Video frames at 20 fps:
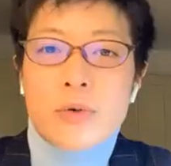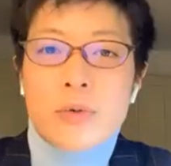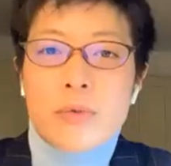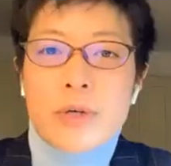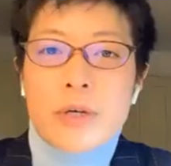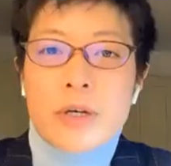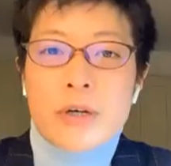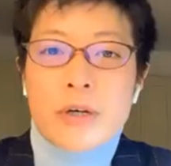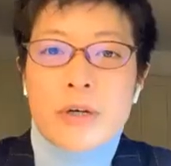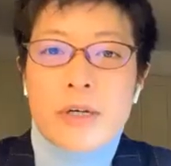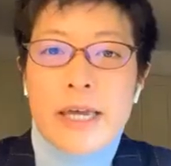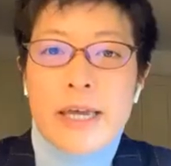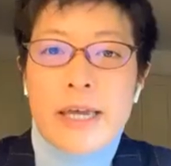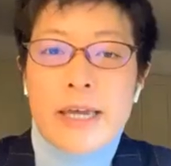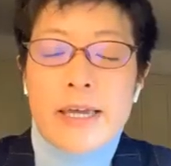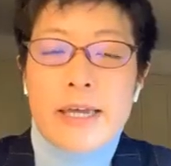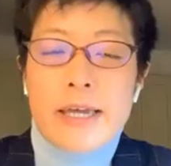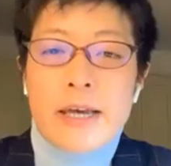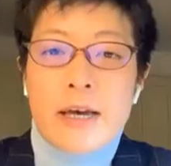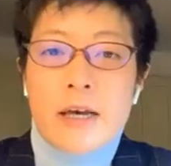we are
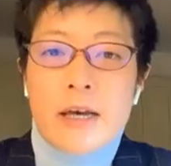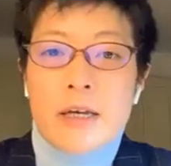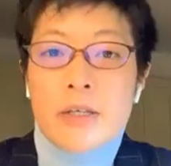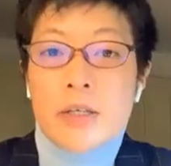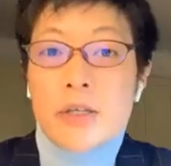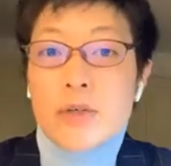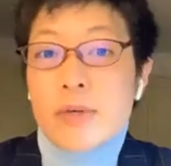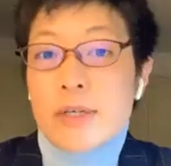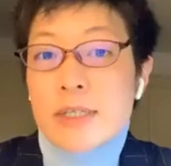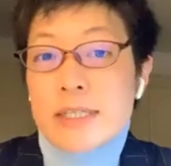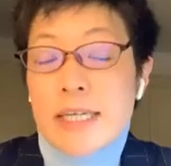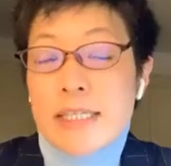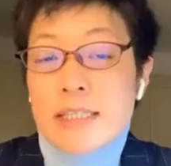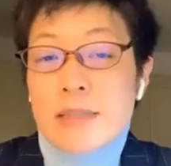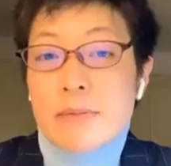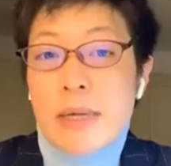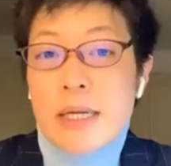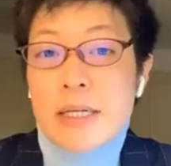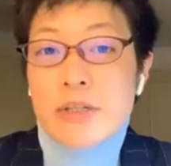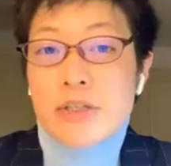a U.S.
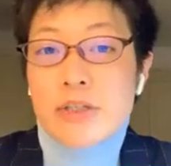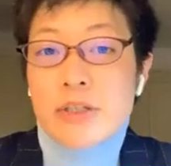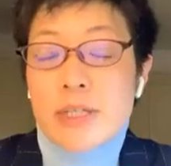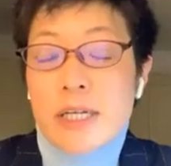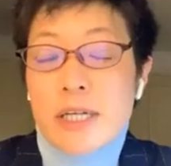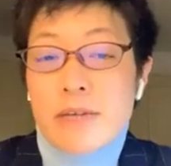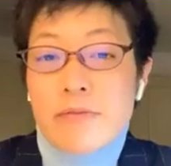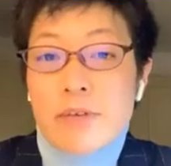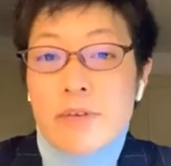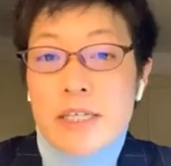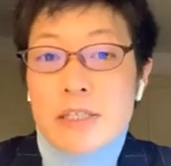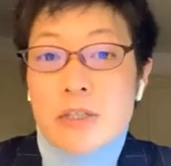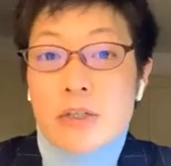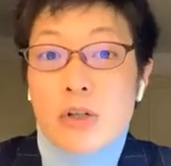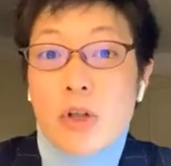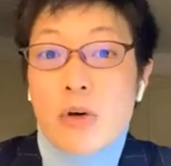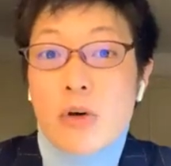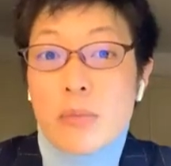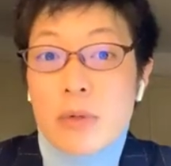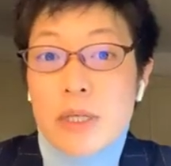asset manager that invests
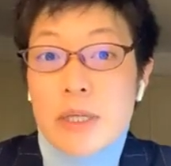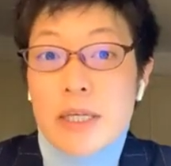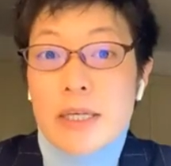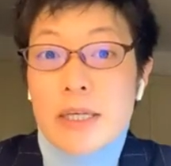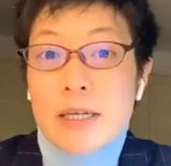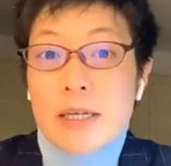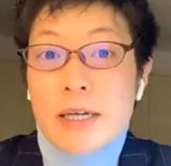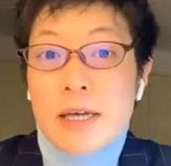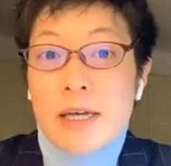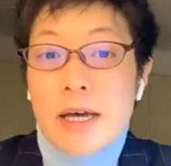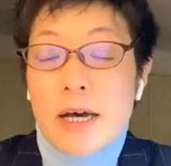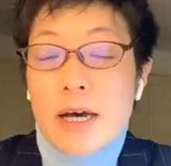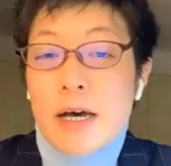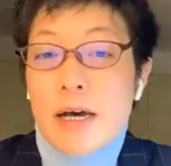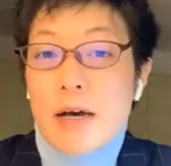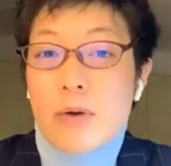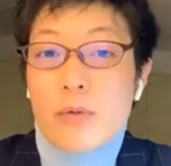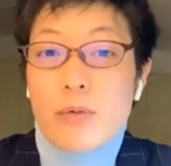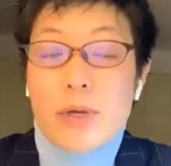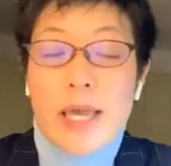globally.
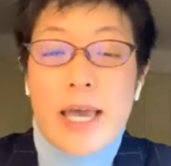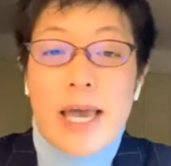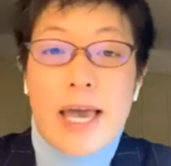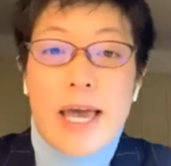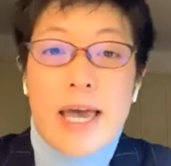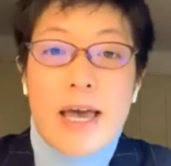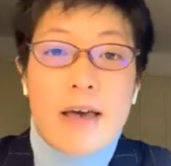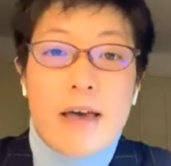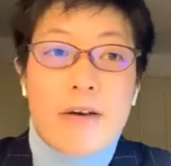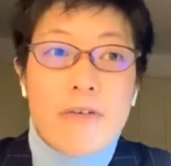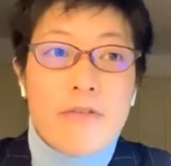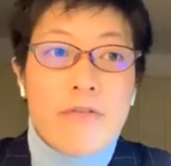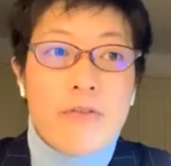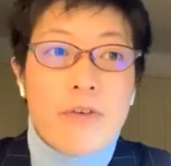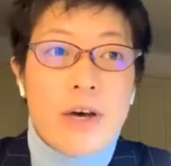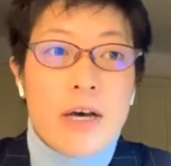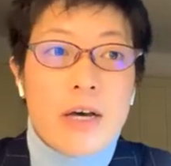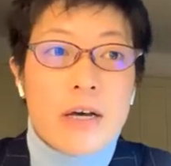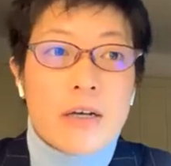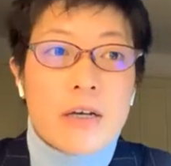We have
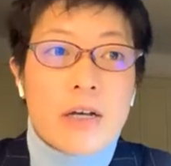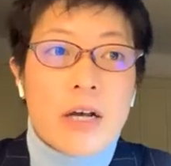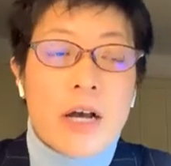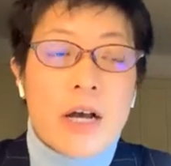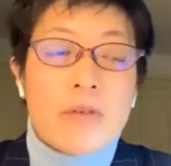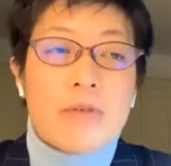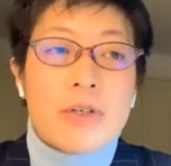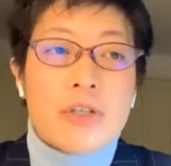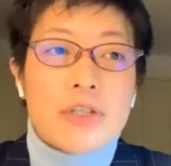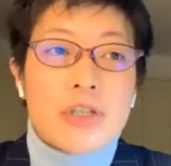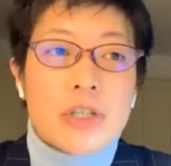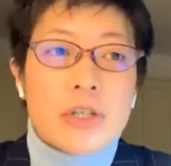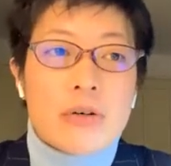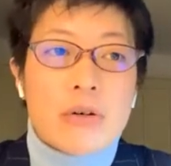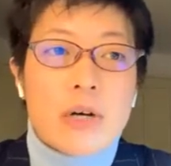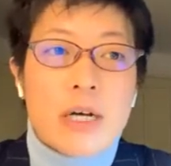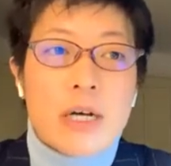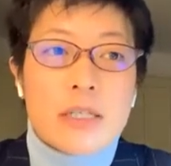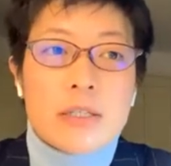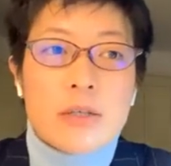coverage
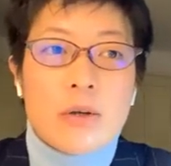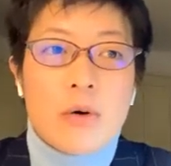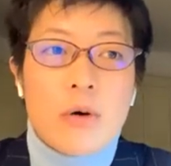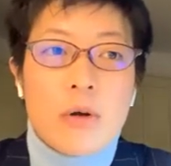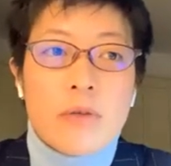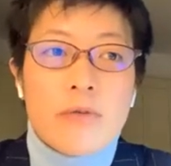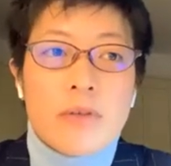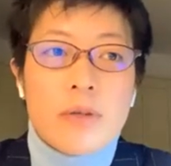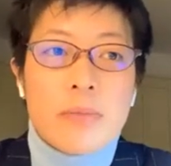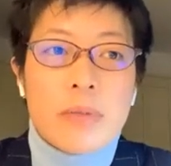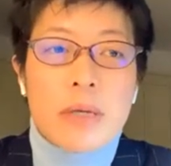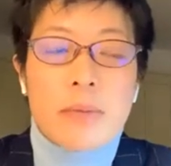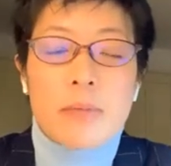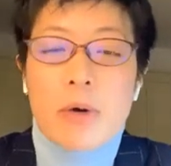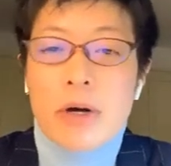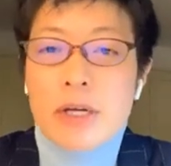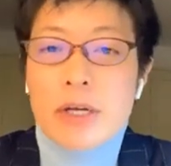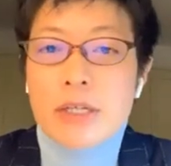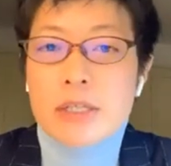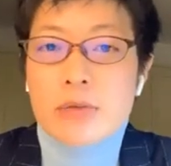across all of the big
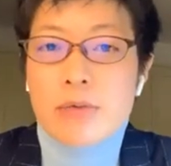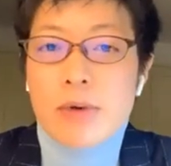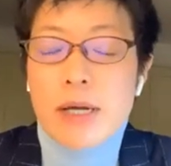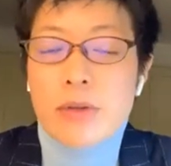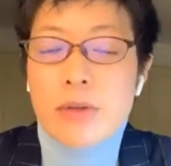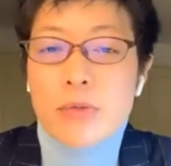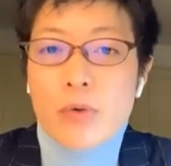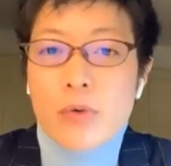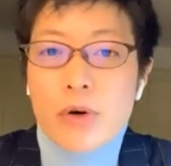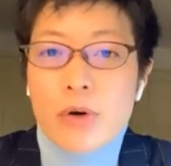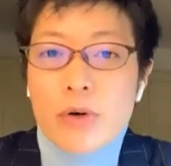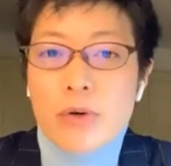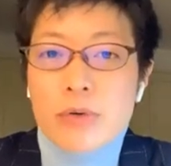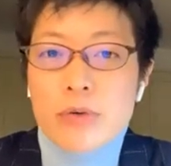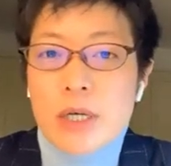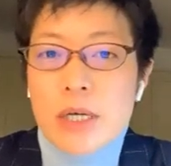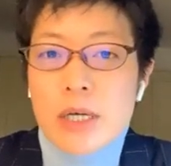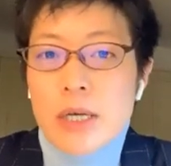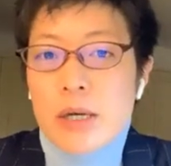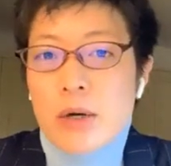markets around the
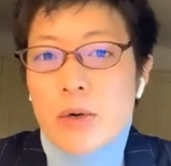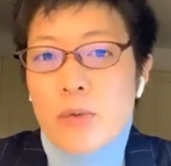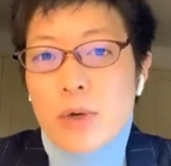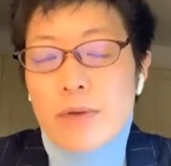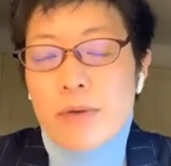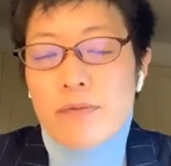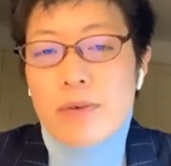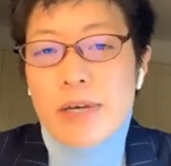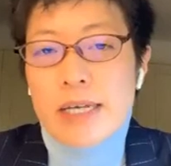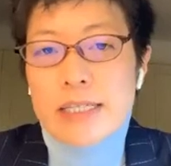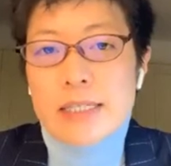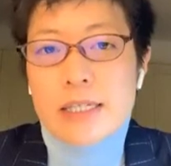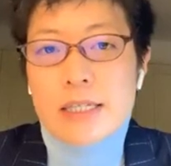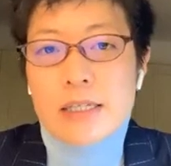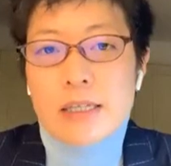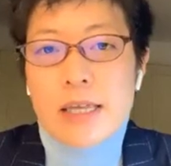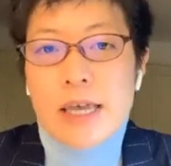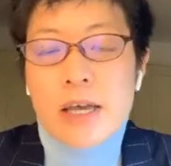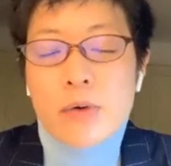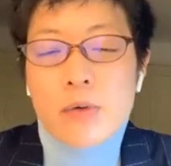world. We invest
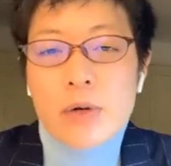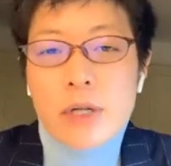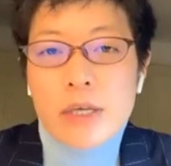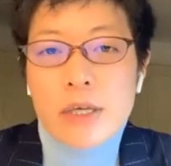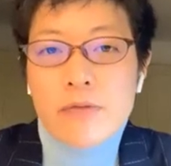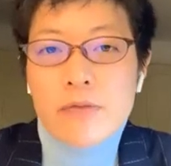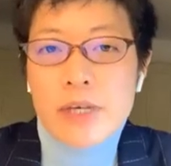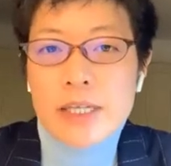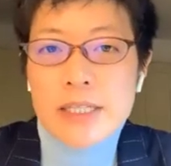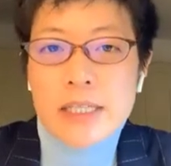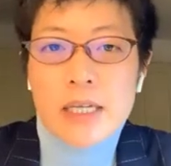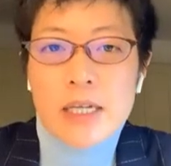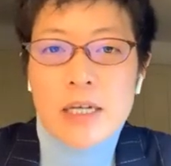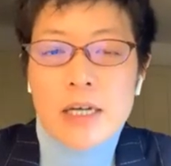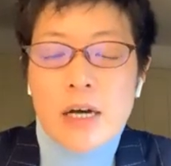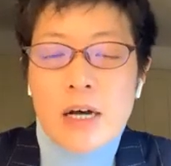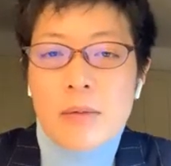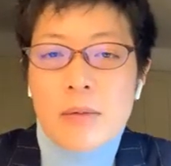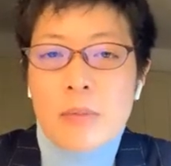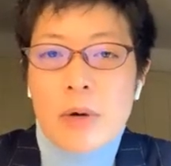in equity, fixed
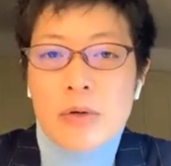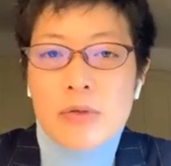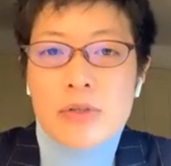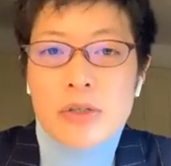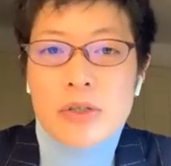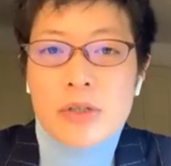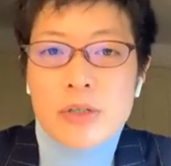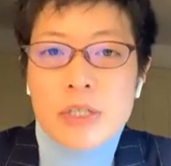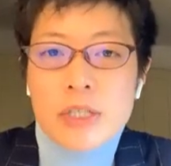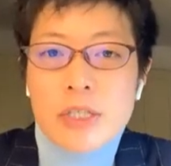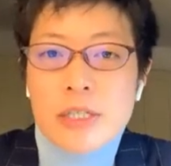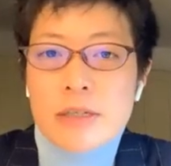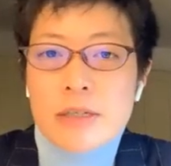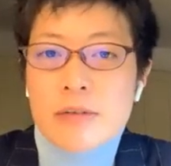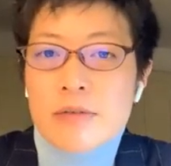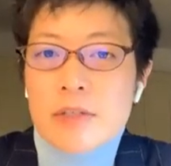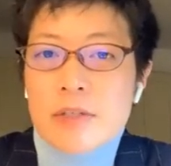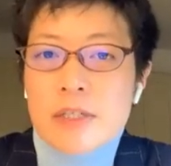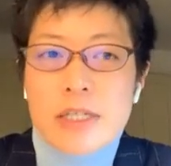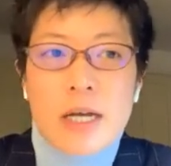income,
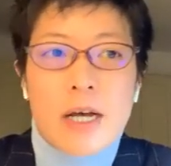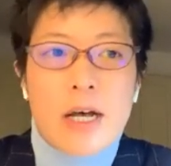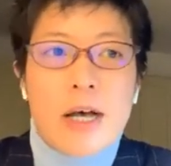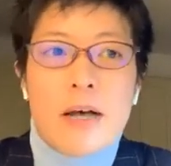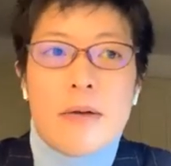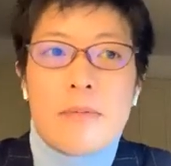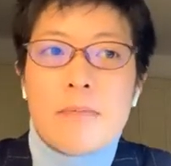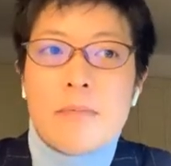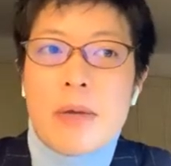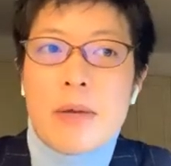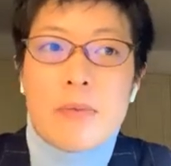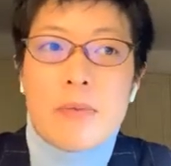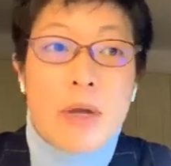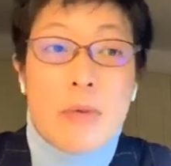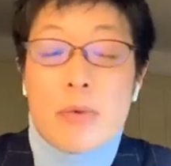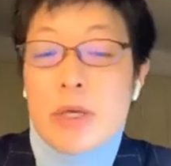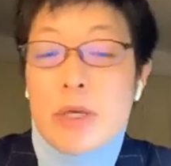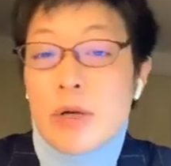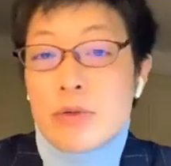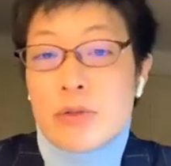alternatives, and
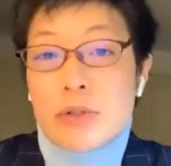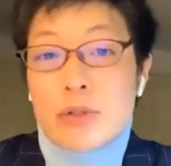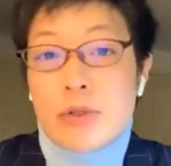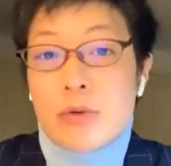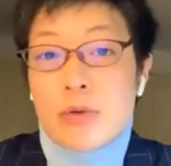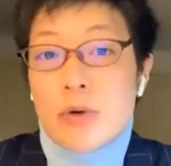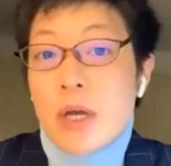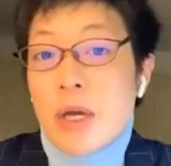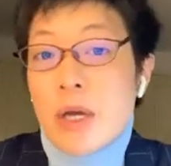we also,